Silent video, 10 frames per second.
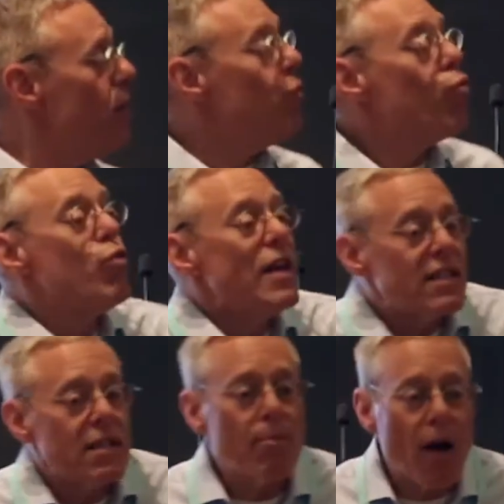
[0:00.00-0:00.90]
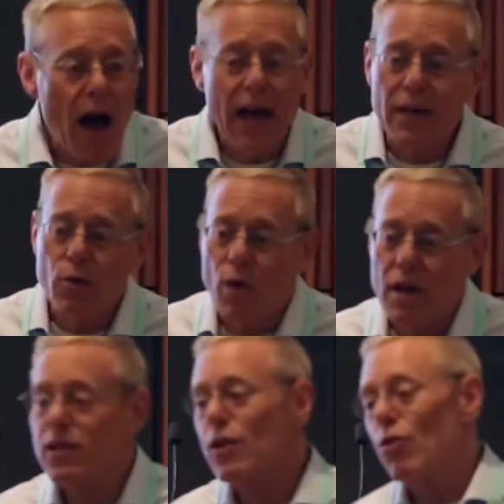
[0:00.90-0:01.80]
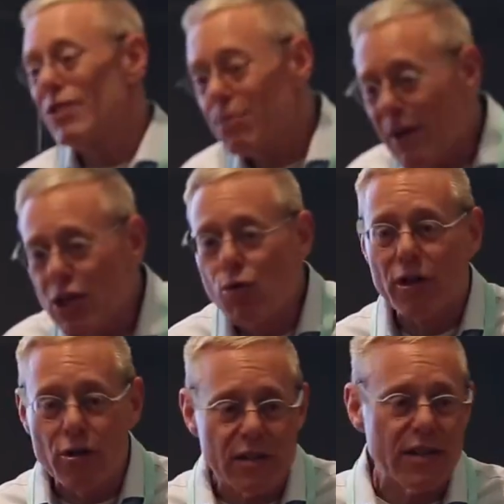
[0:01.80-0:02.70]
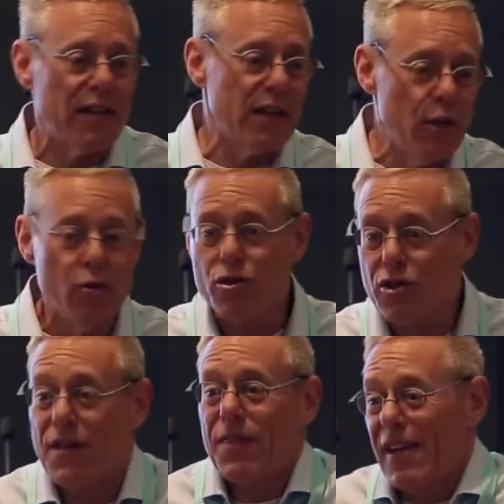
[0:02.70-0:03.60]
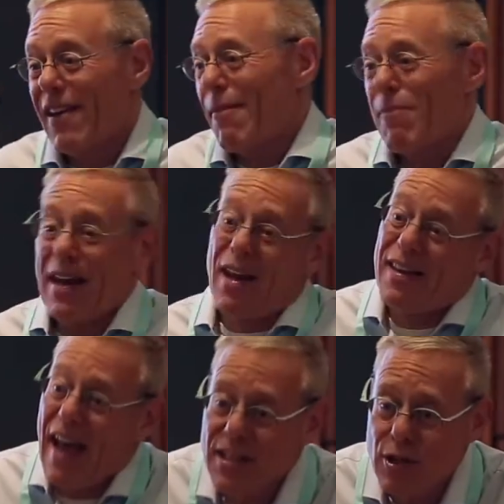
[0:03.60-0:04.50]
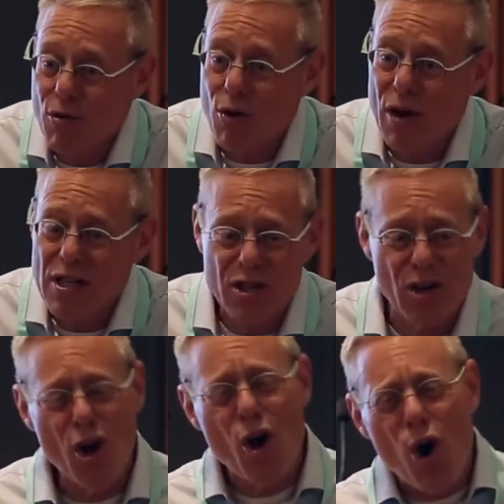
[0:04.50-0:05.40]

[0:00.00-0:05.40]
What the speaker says: The reason behind it was, you know, especially when you're selling used shit, then I may need to ask you a question.